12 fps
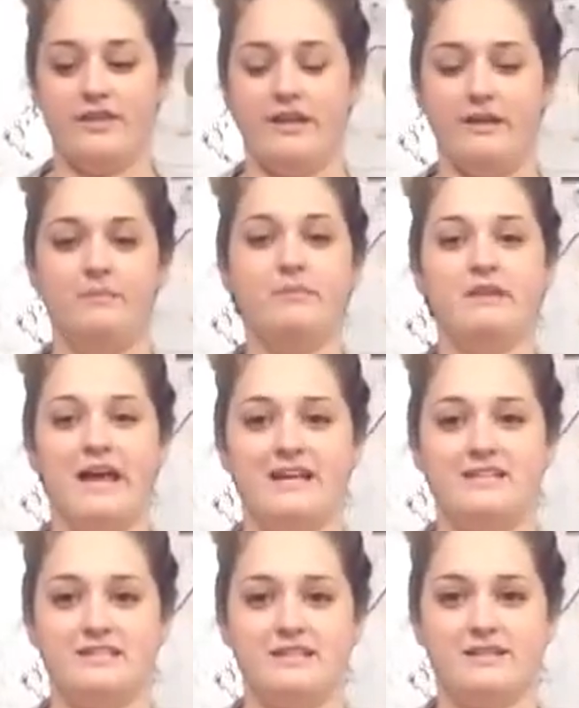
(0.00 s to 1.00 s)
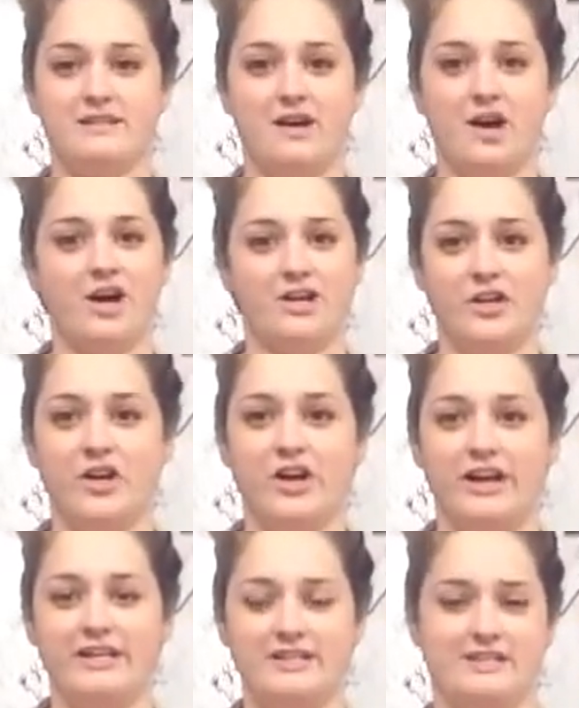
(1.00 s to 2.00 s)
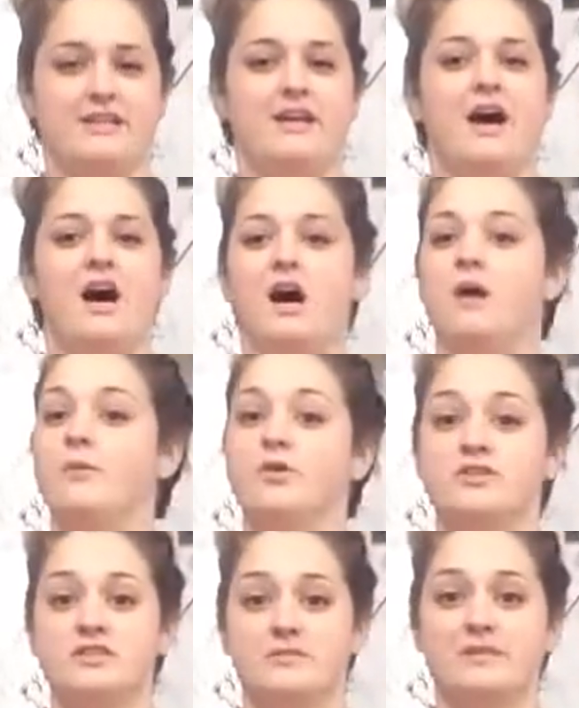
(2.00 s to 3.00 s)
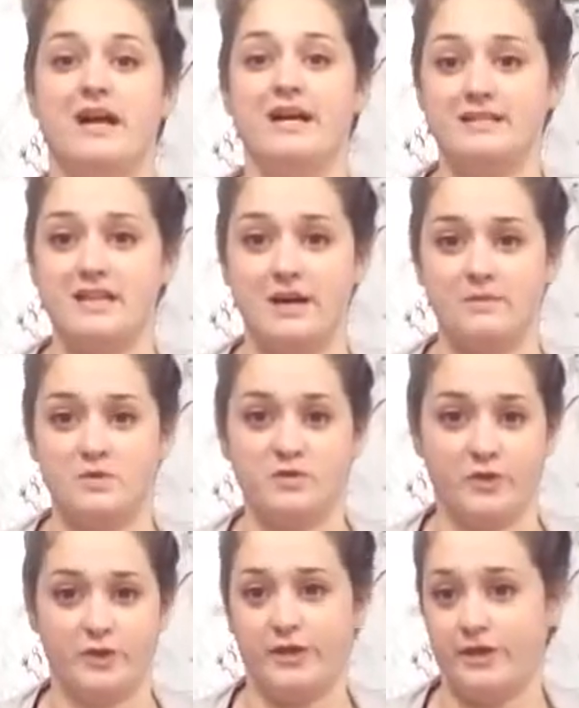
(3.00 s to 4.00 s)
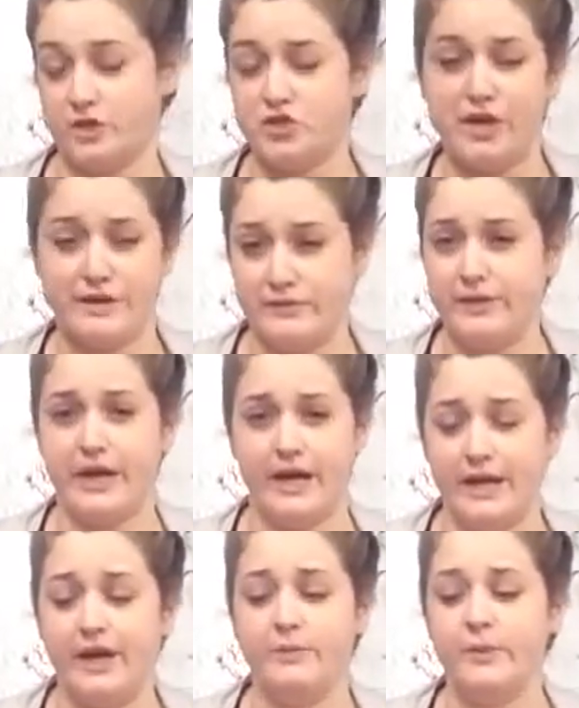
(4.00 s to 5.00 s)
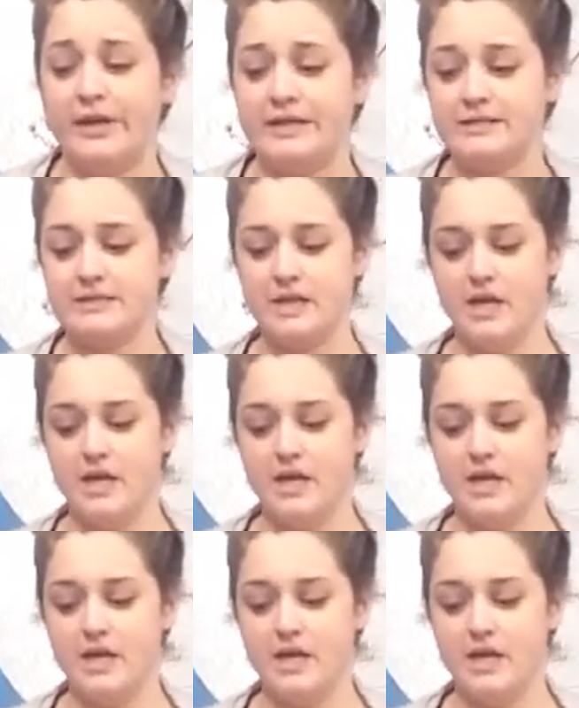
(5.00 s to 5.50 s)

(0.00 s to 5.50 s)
the plastic hard crates. You'll see them a lot of times for like traveling on airplanes.